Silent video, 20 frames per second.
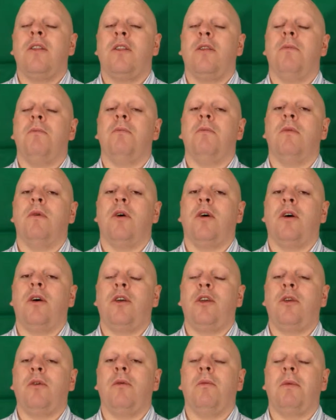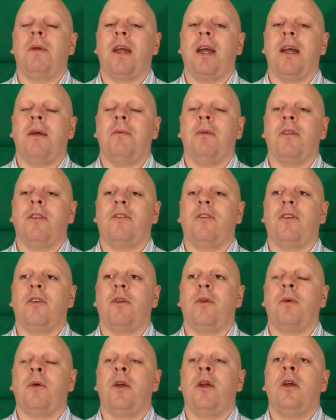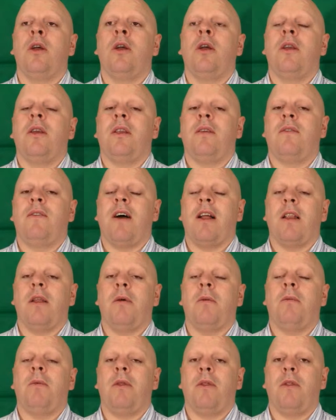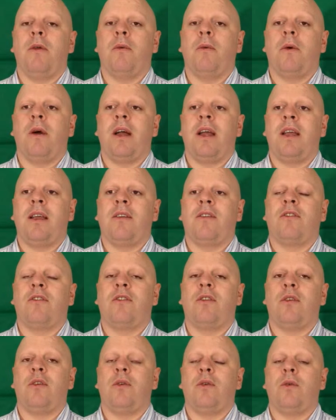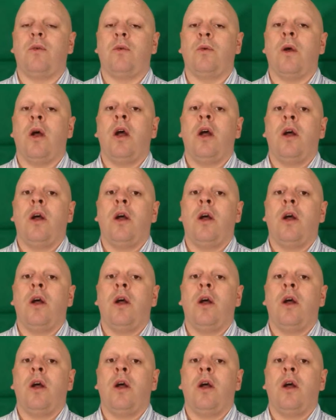the more you'll be able to develop the ways to